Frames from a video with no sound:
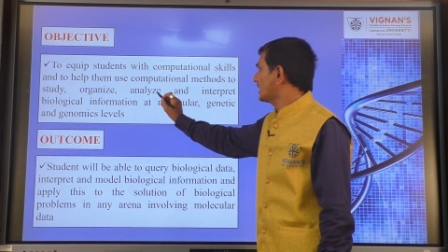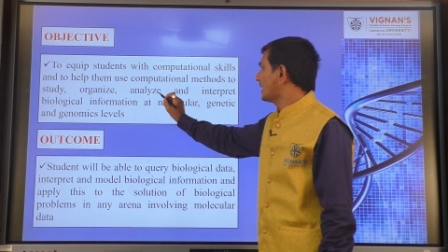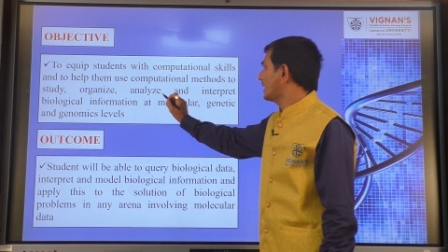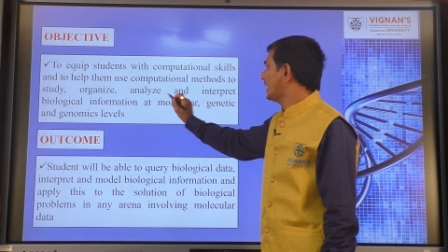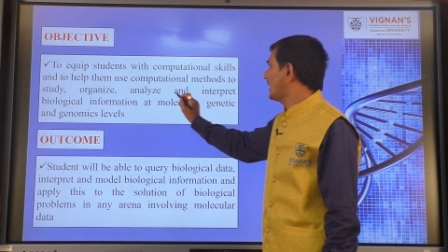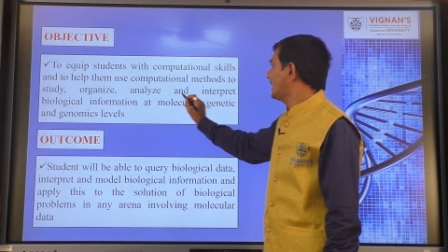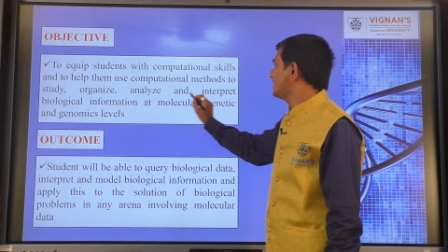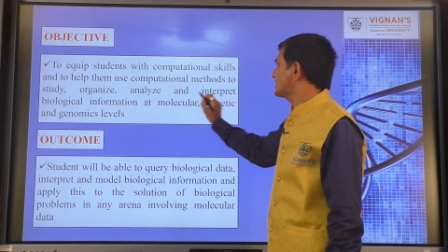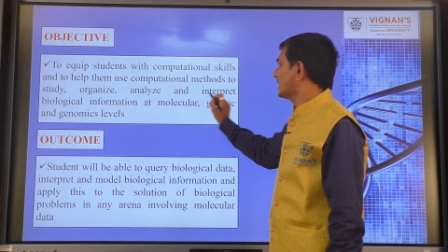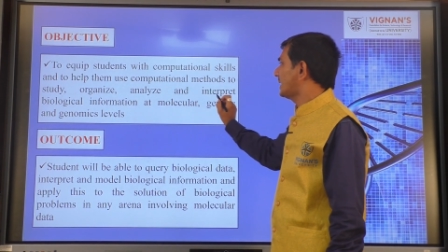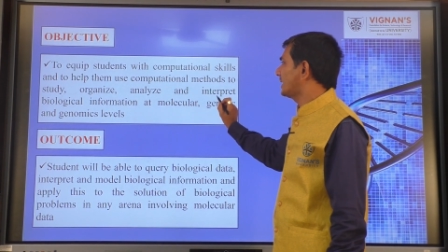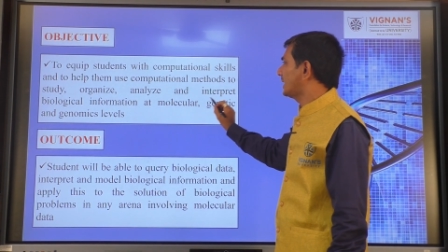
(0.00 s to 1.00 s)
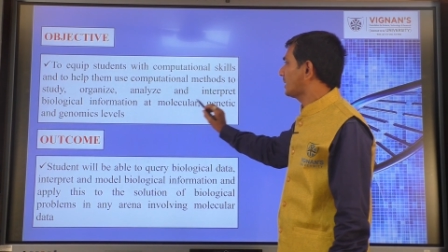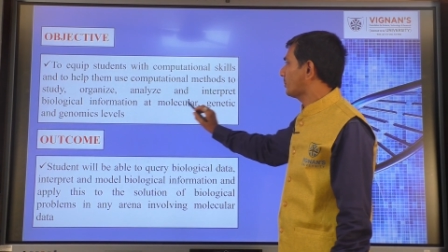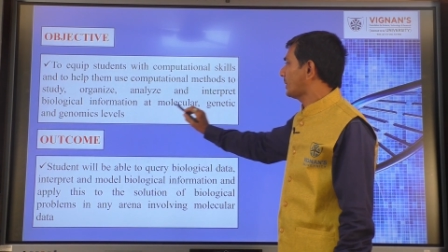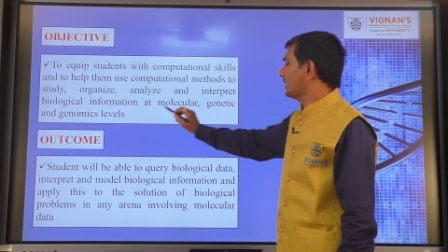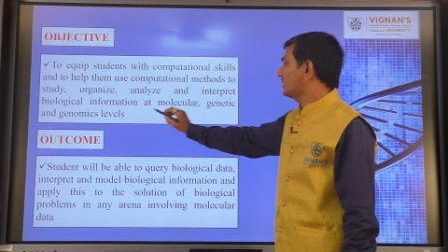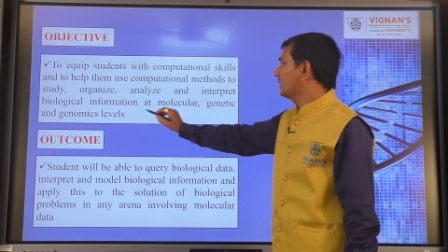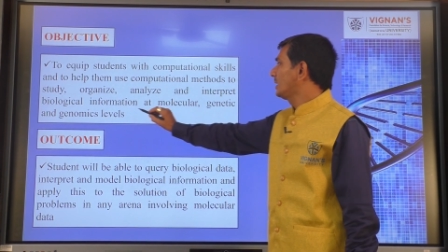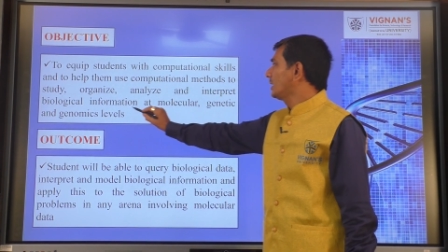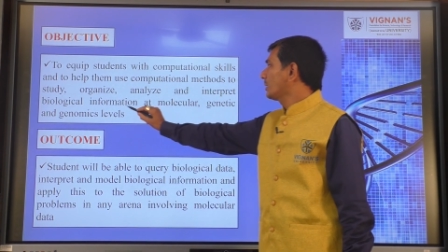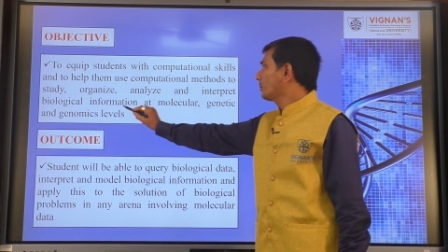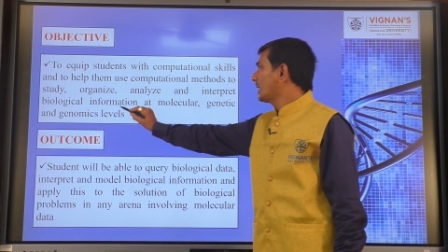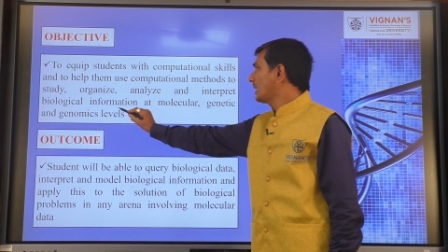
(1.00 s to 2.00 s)
analyze and interpret
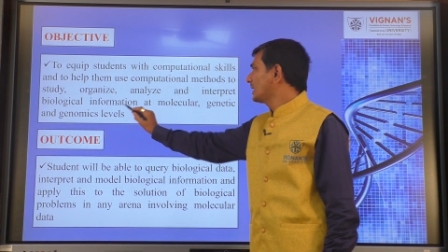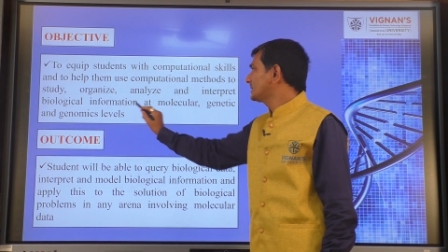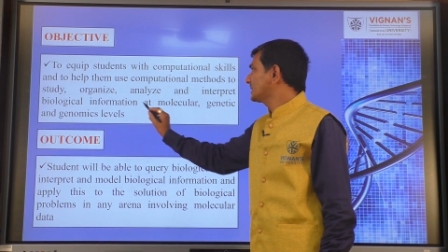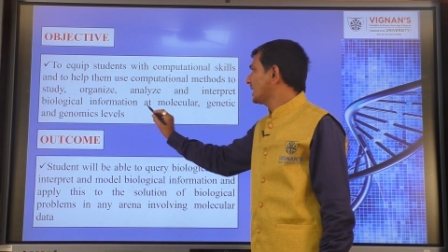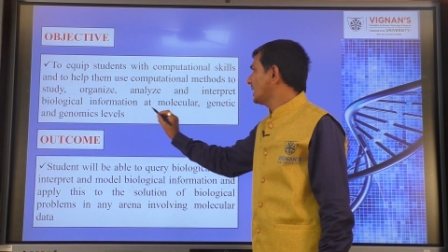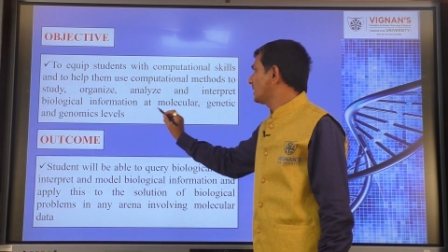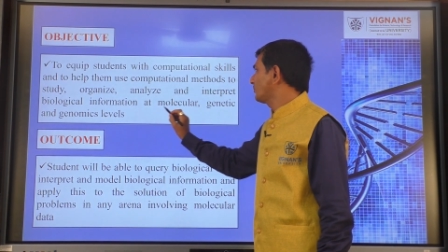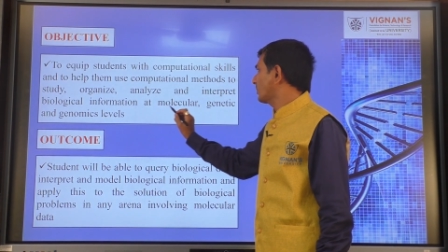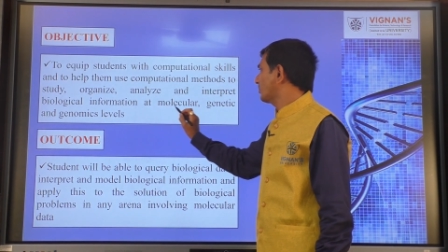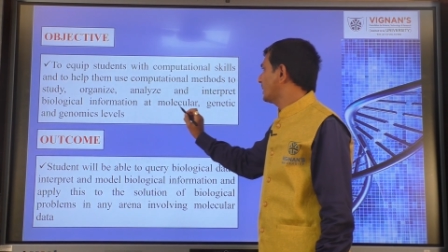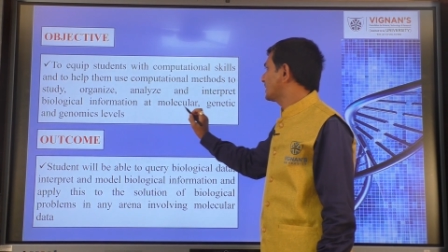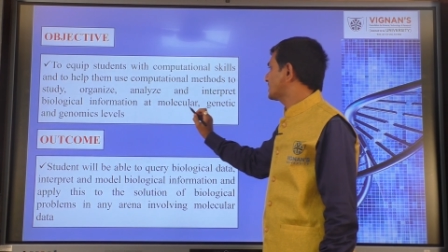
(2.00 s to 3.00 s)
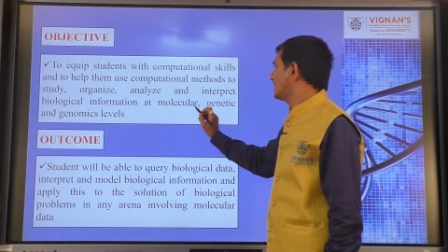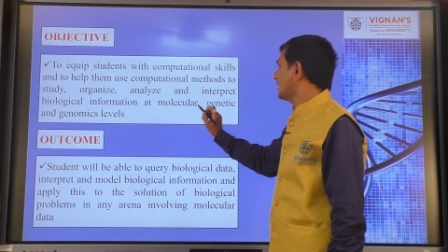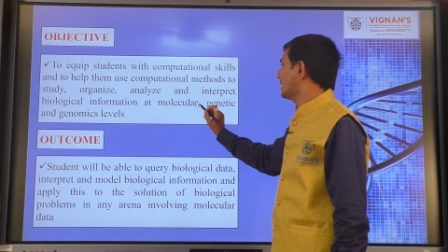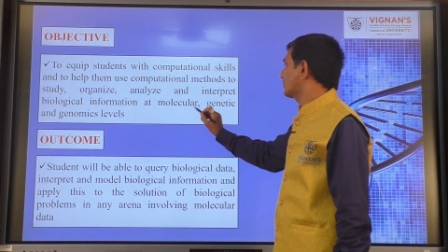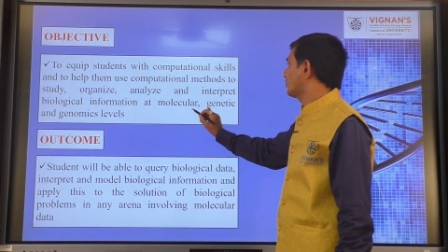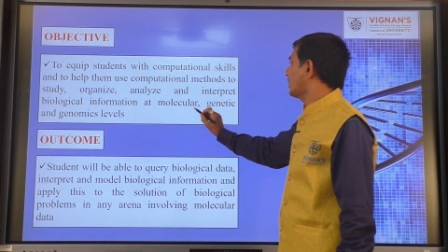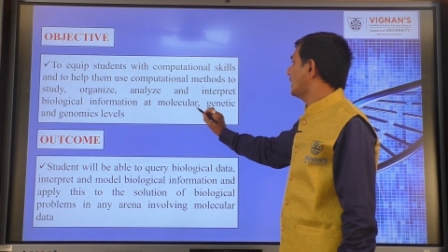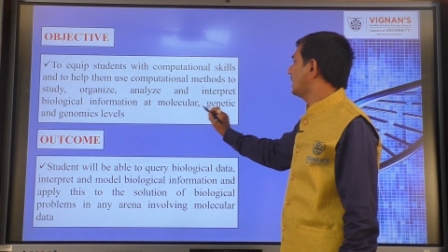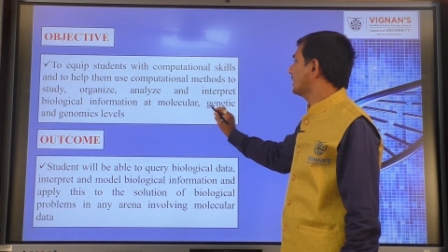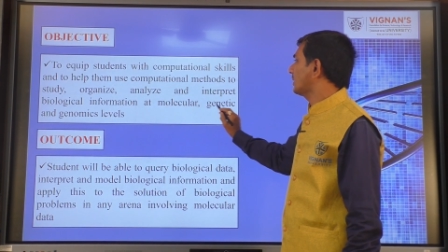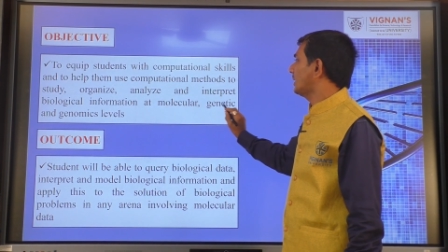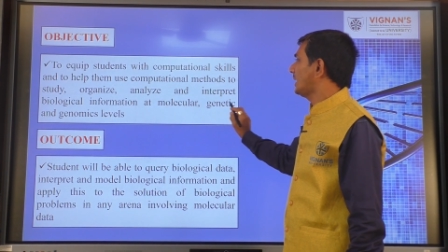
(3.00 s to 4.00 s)
biological information at
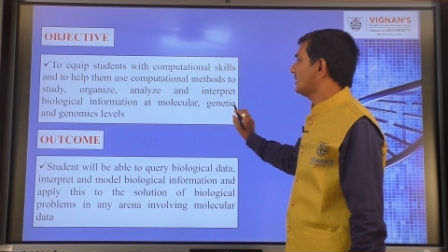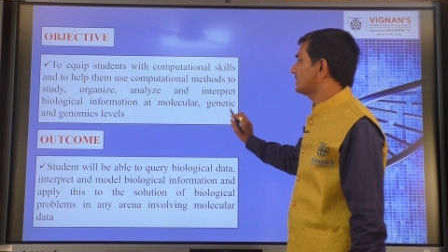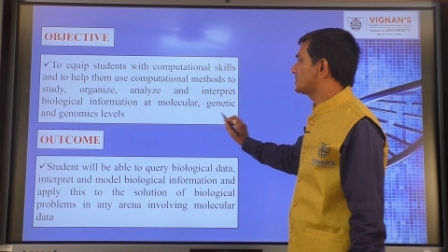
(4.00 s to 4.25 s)
molecular,